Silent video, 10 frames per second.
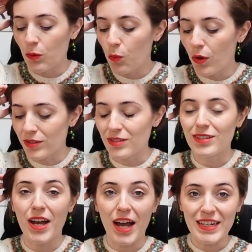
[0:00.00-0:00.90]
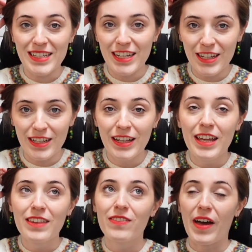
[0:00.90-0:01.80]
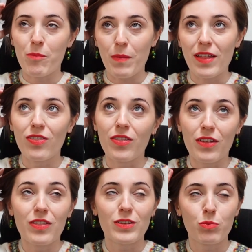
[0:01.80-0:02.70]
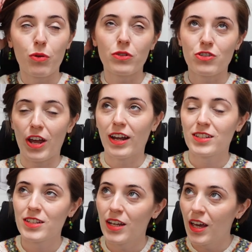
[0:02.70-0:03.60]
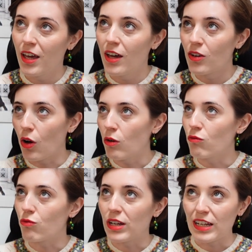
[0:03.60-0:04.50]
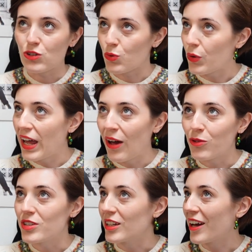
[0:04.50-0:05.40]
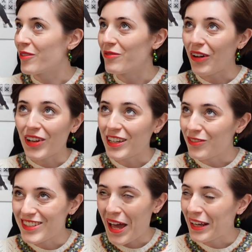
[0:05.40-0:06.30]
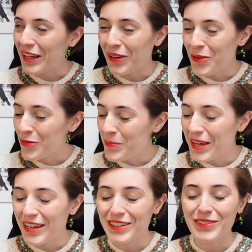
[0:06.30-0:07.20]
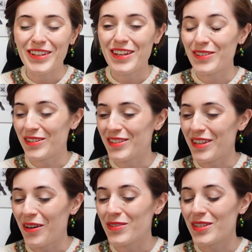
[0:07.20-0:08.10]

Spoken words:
it wasn't ideal. That meant that this project got really drawn out and it kind of felt like it was hanging over me and all that sort of stuff.